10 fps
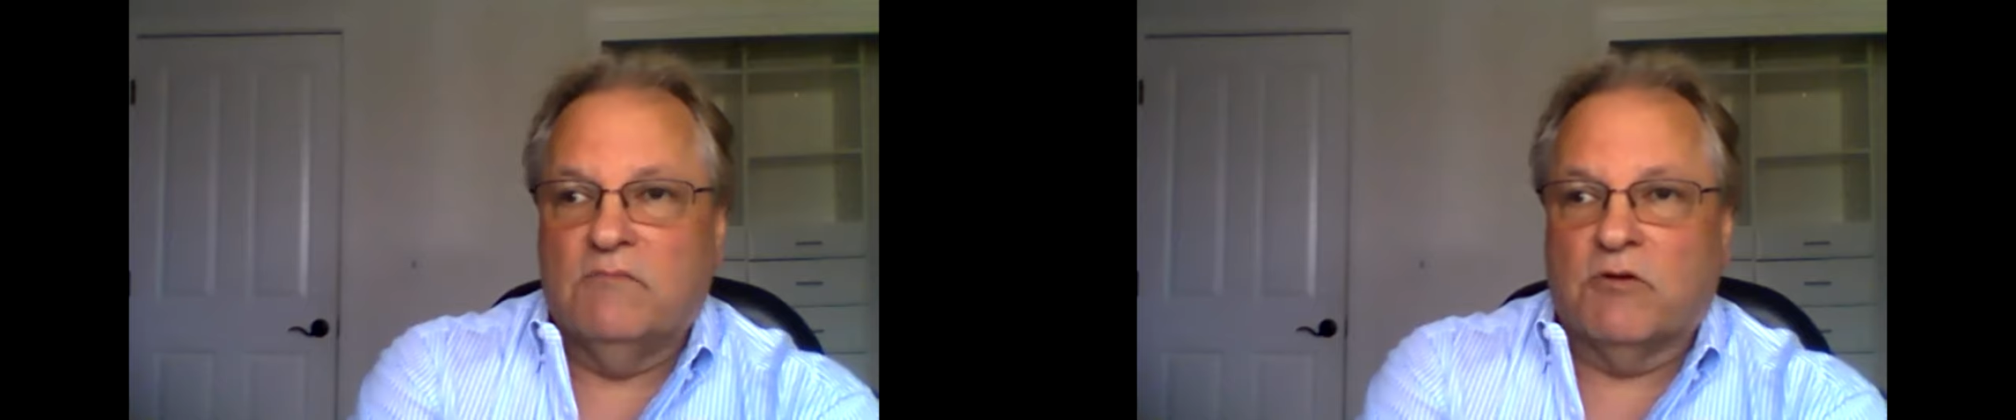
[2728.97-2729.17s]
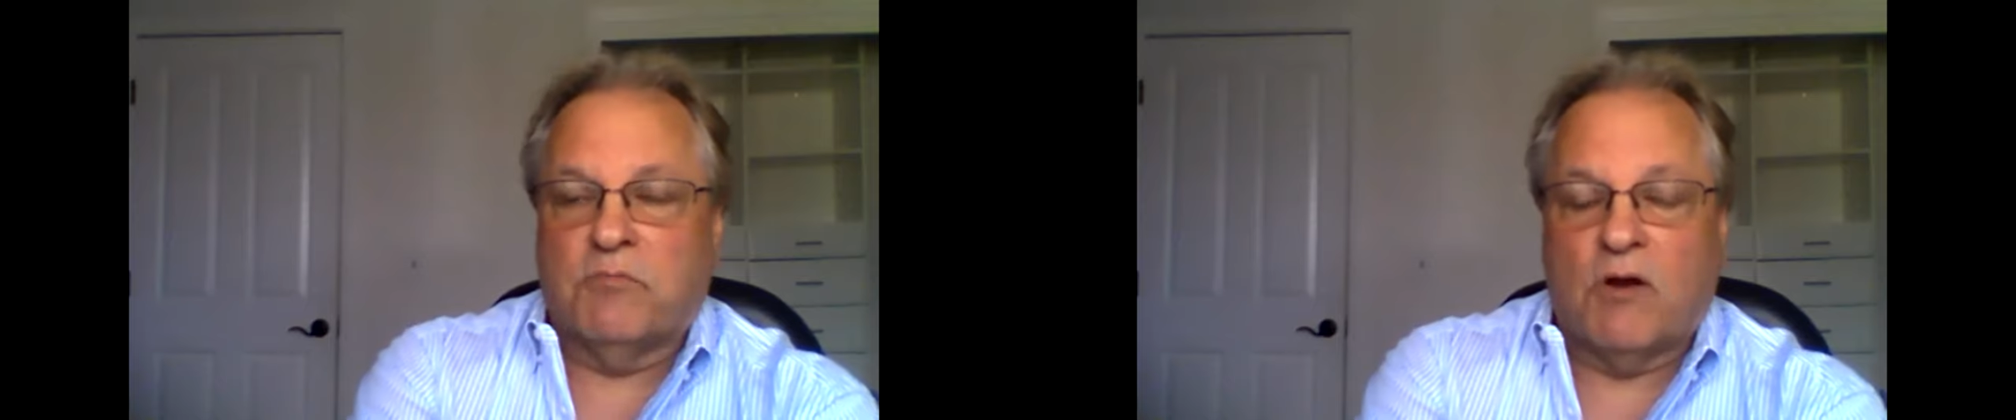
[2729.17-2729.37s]

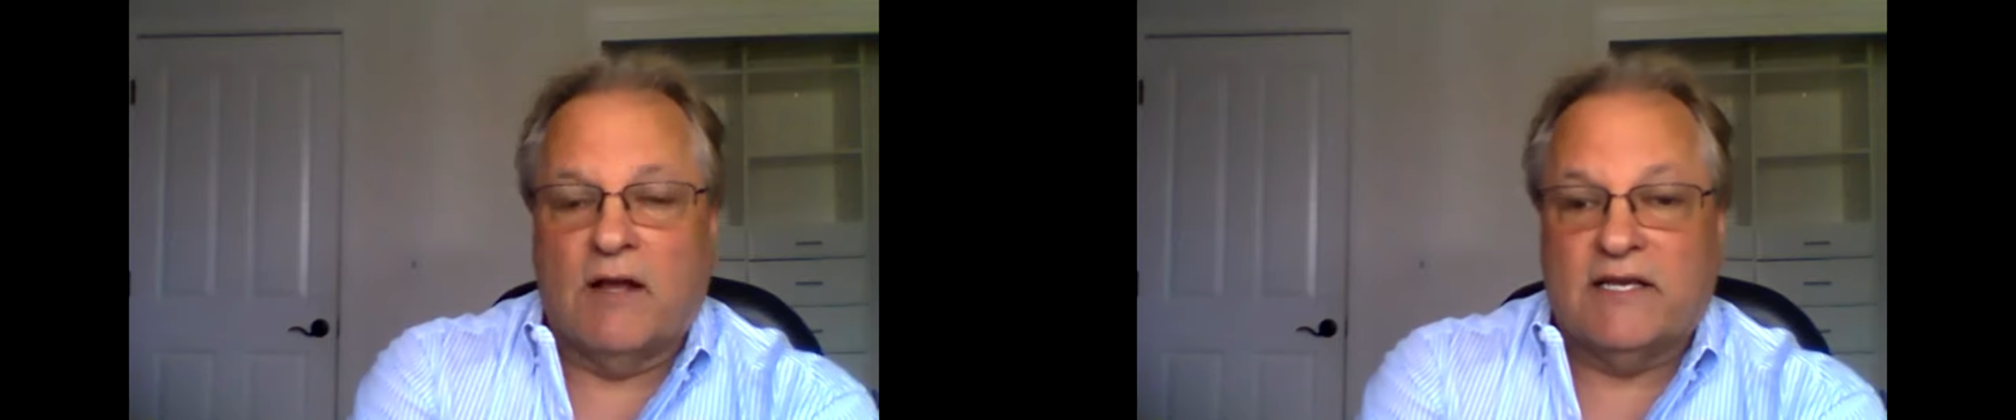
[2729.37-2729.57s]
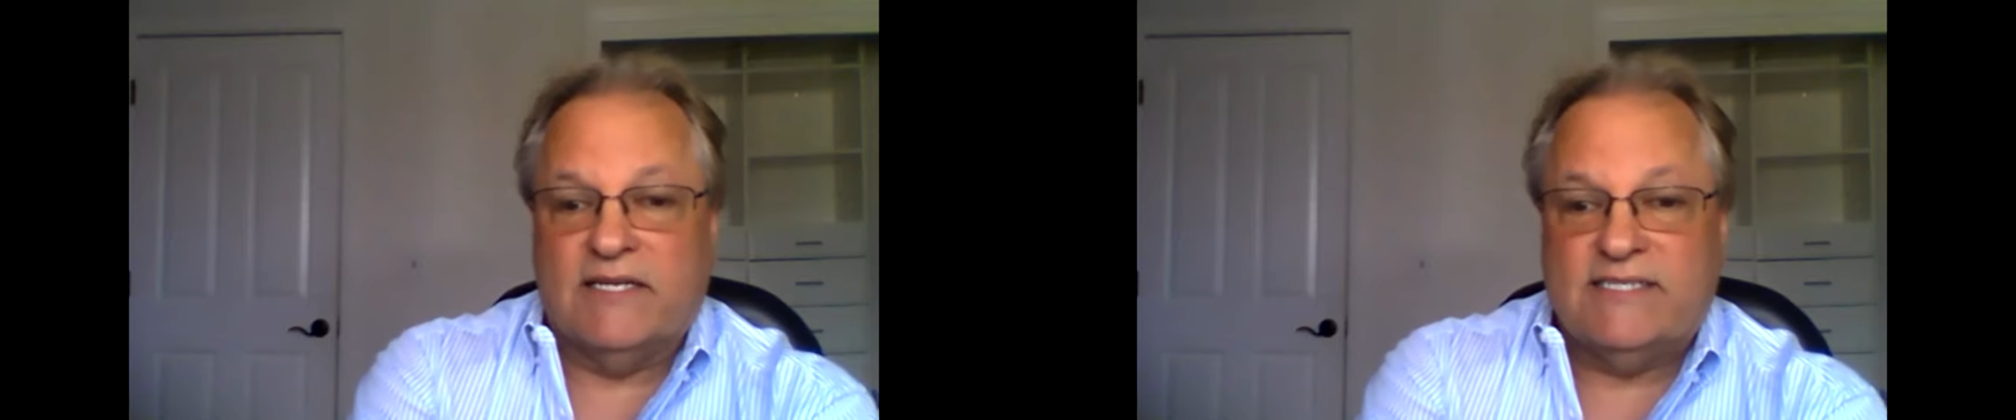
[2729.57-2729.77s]
we're
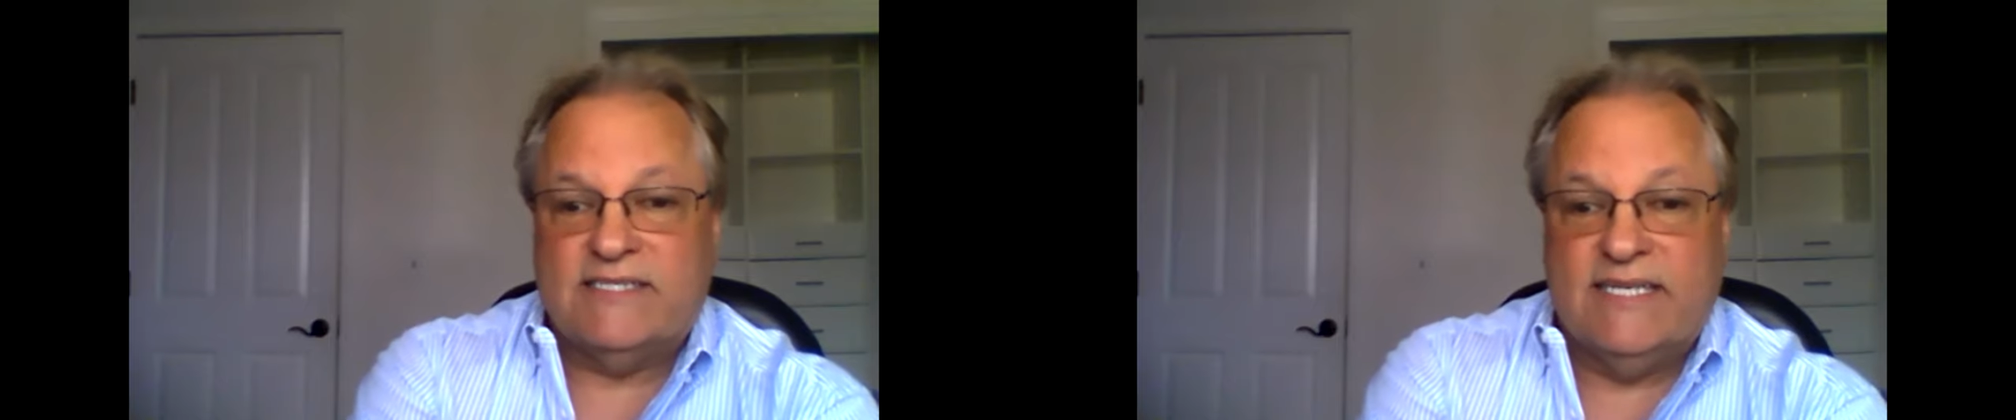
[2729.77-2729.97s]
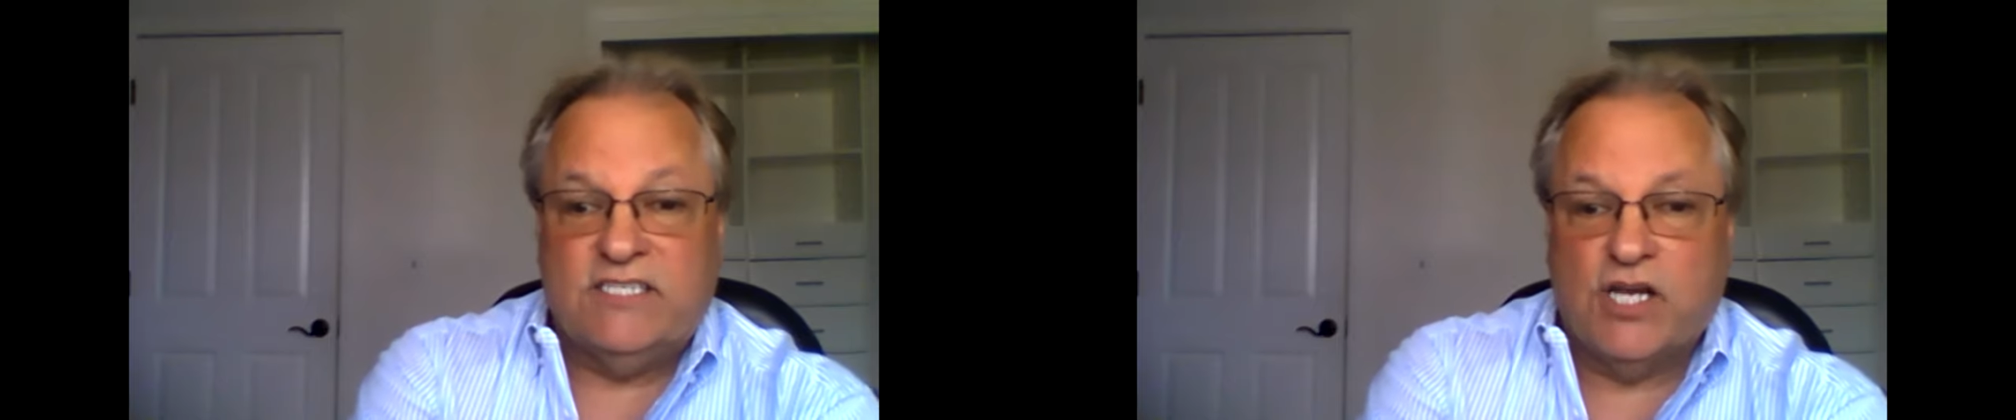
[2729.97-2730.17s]
probably going to see